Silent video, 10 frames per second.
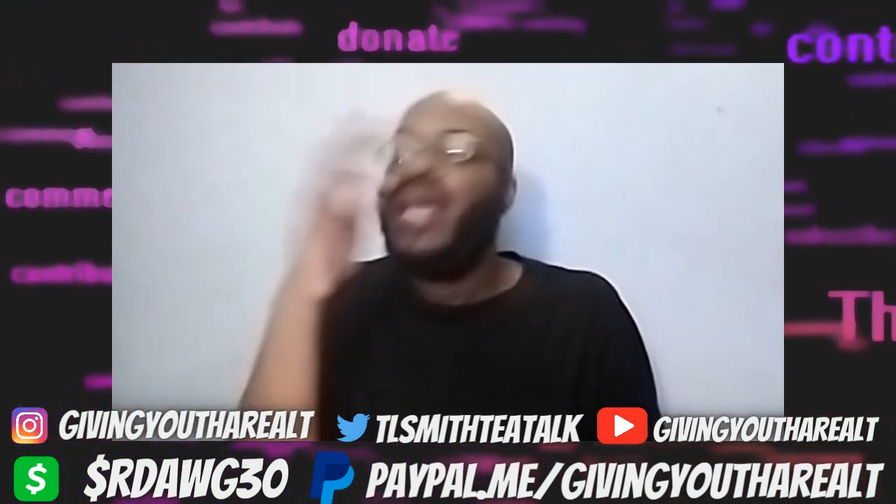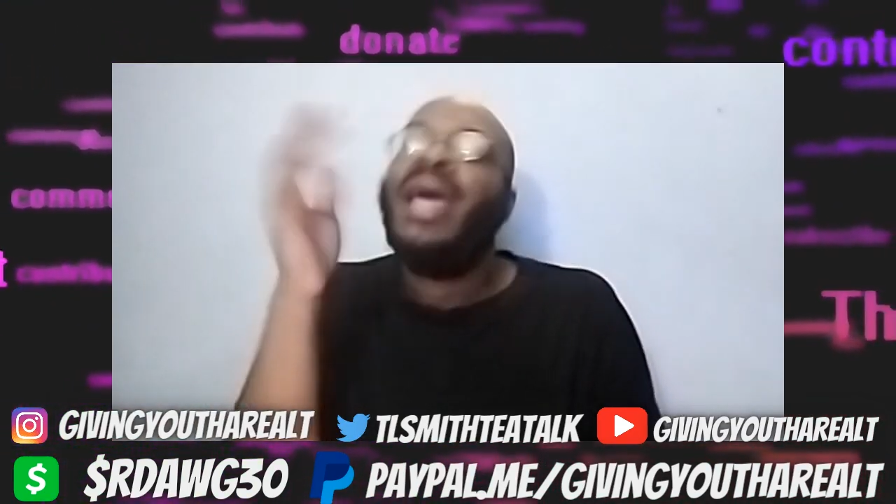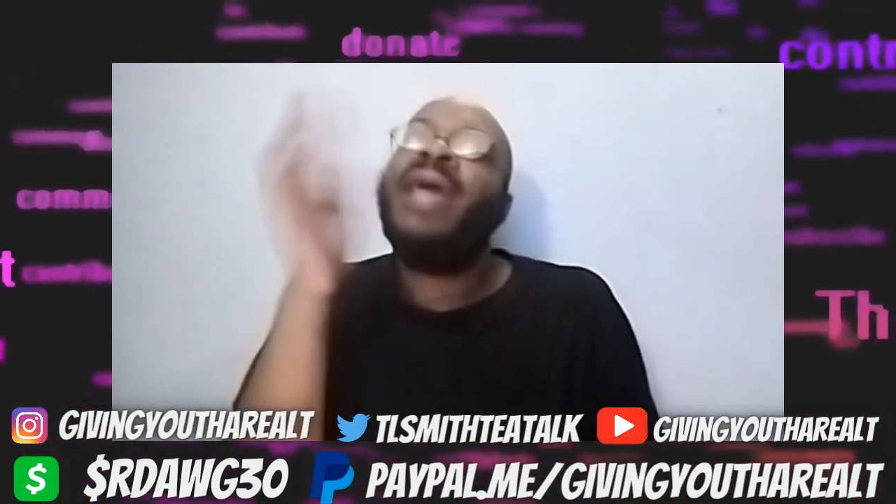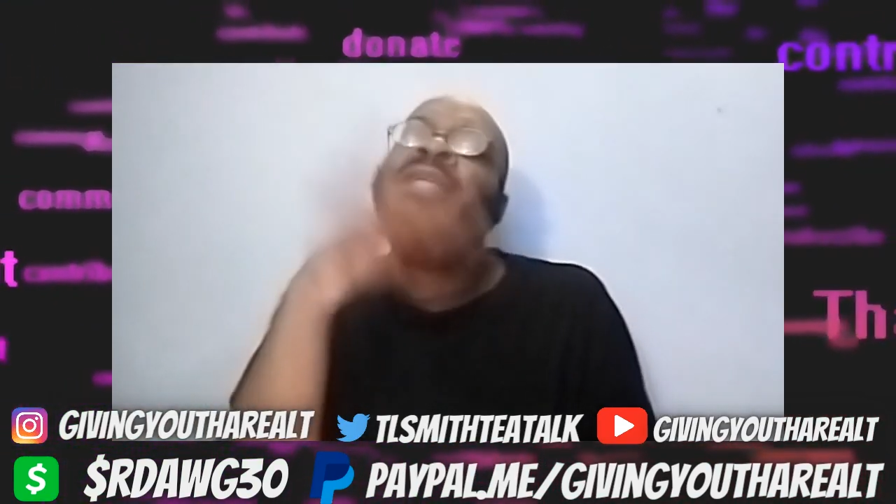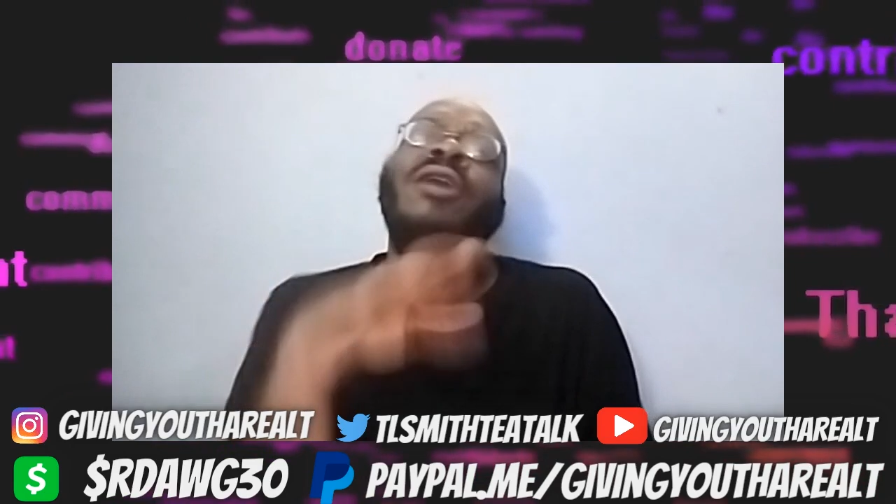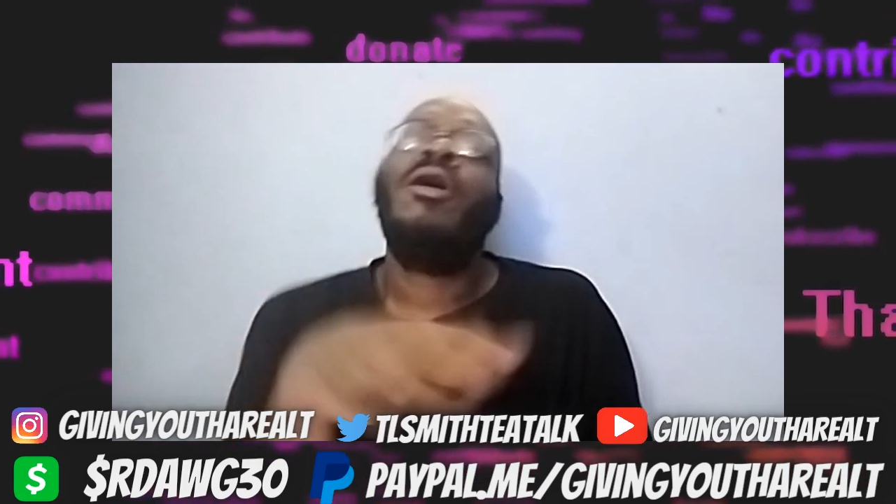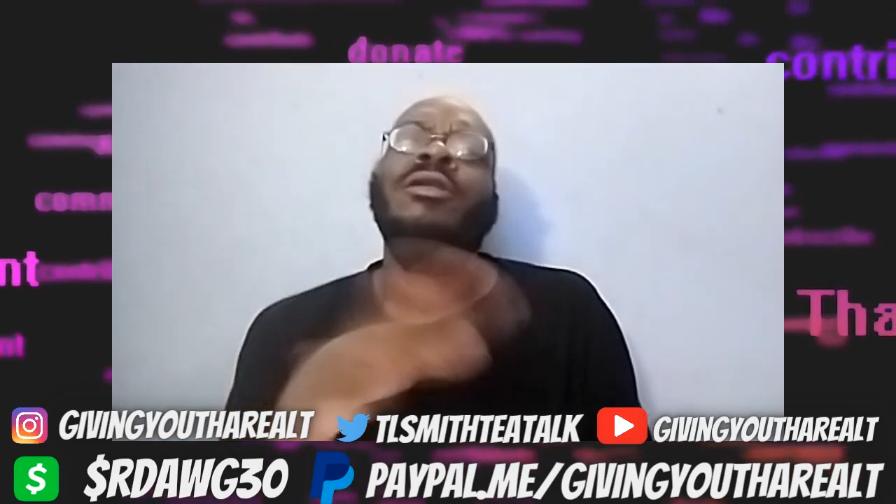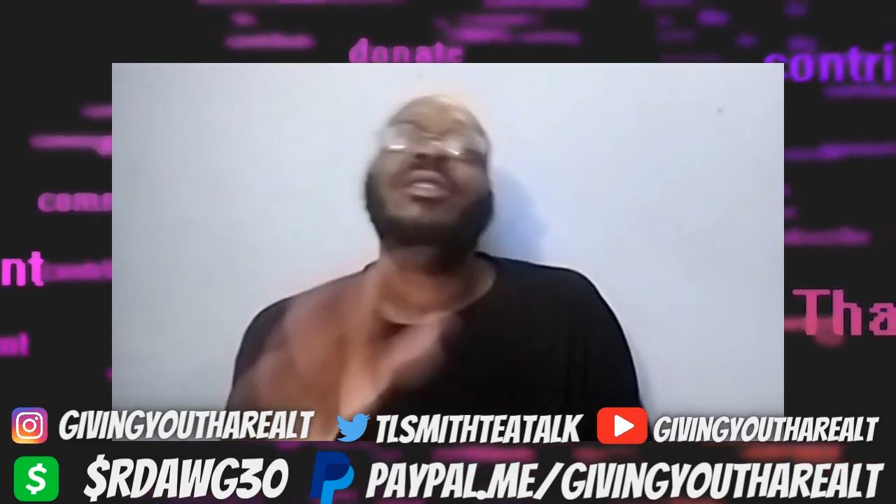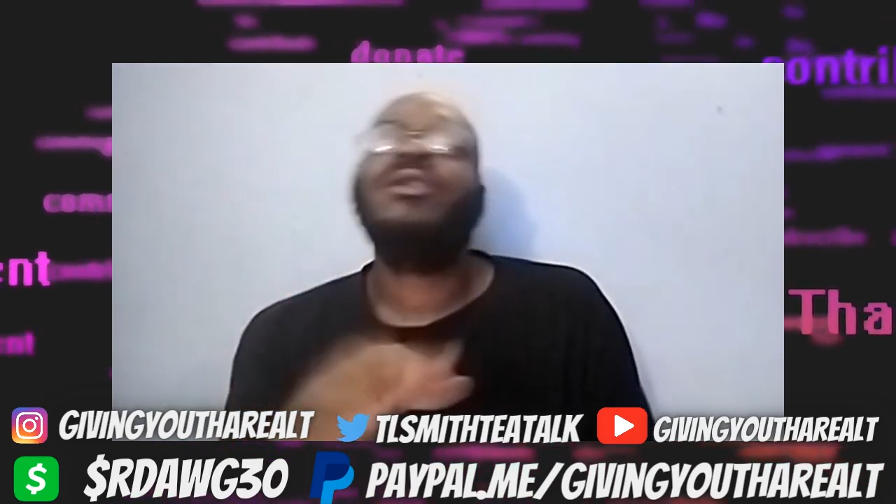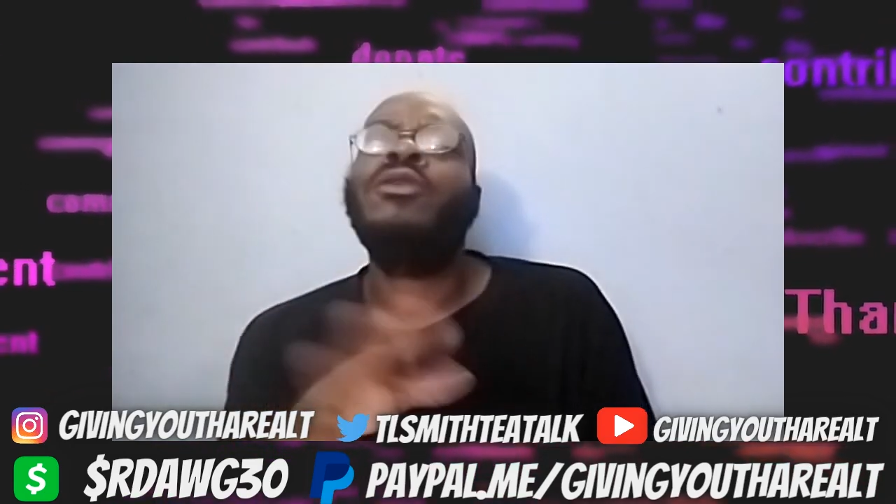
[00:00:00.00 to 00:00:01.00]
And it's
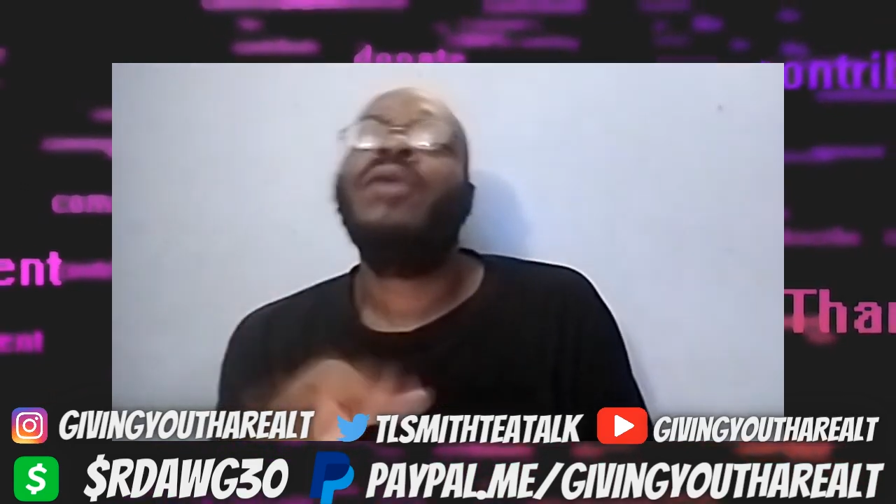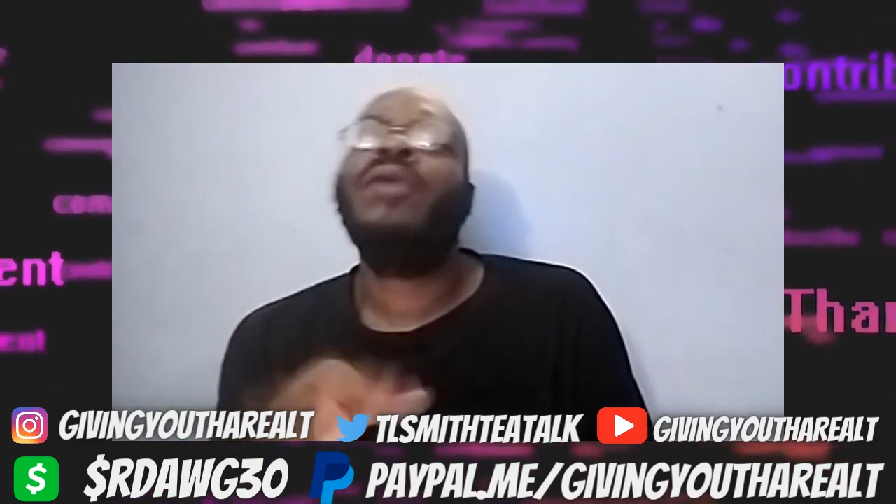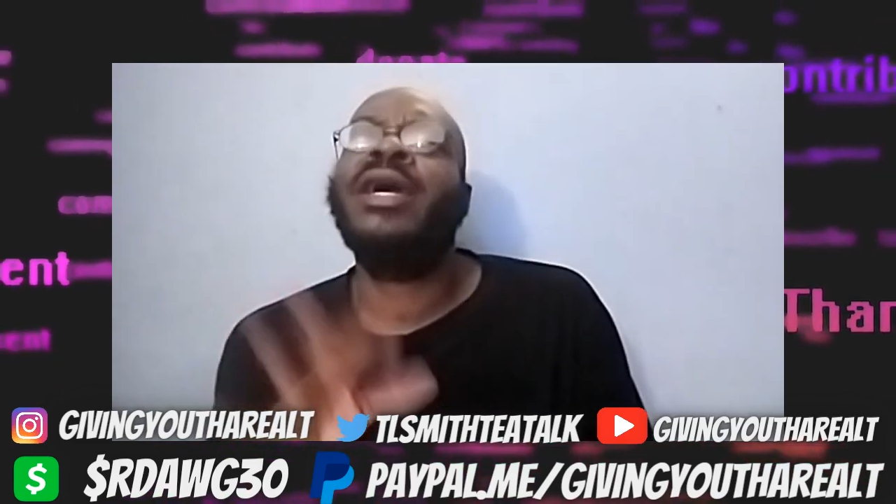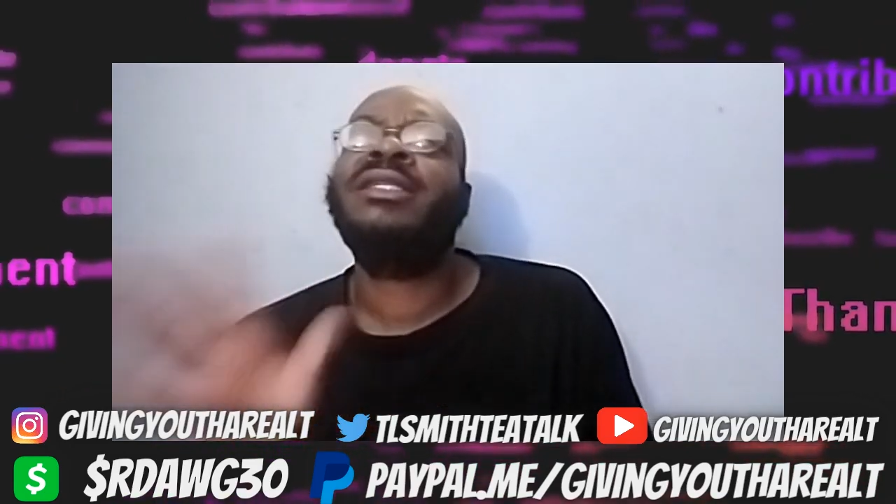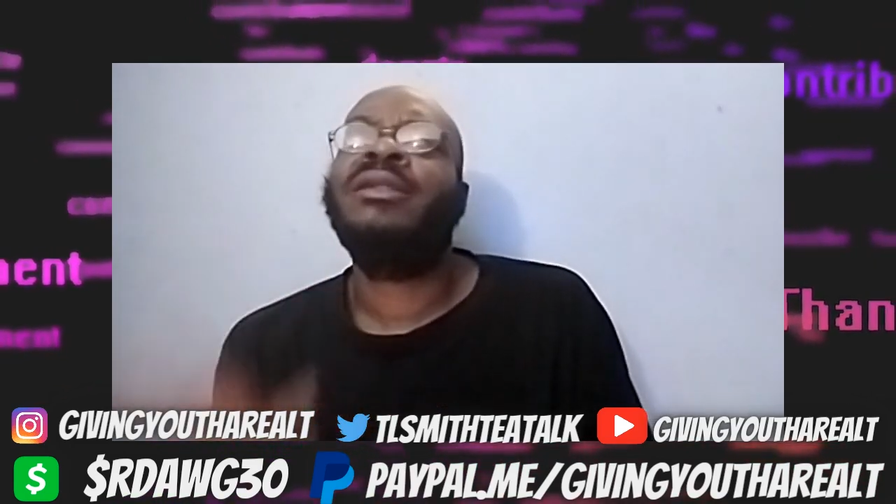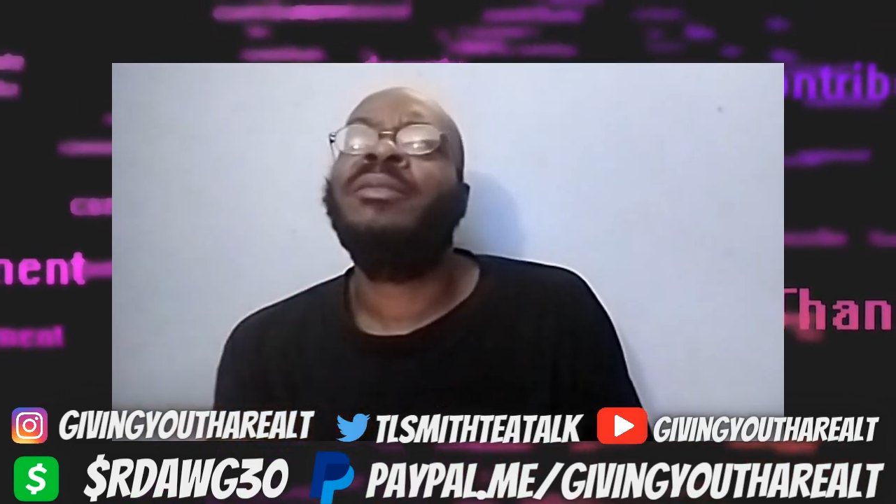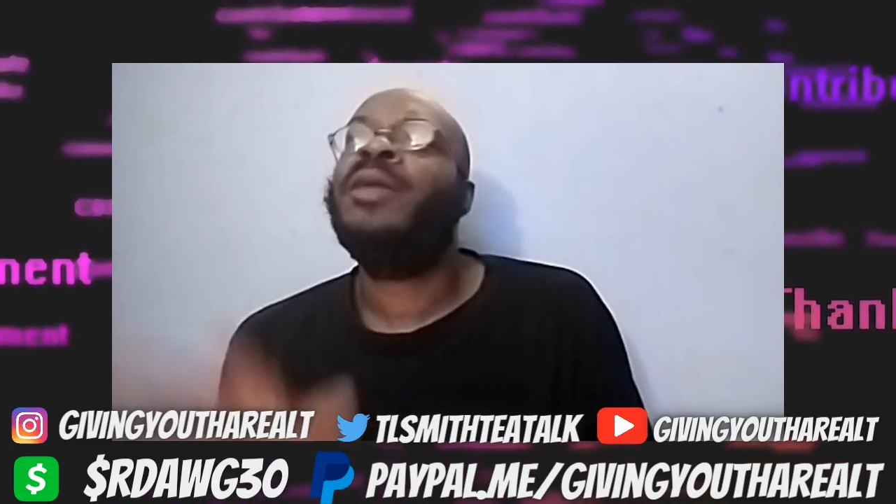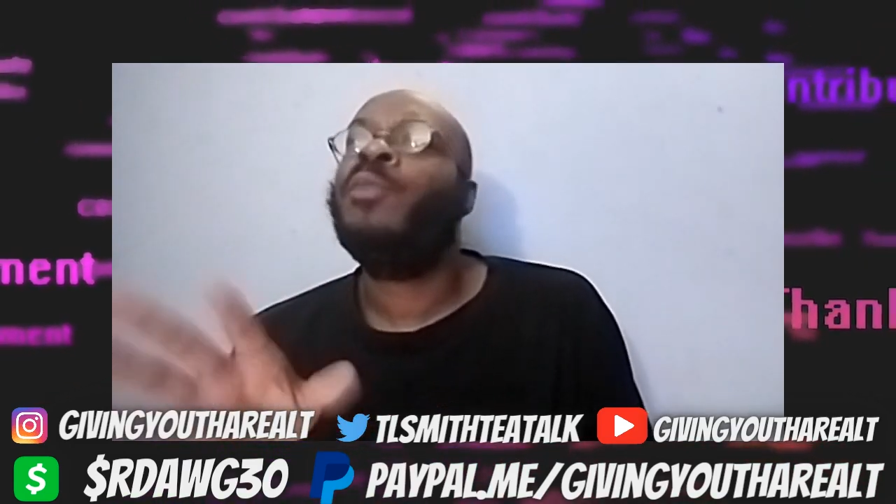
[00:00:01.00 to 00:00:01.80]
also crazy to me,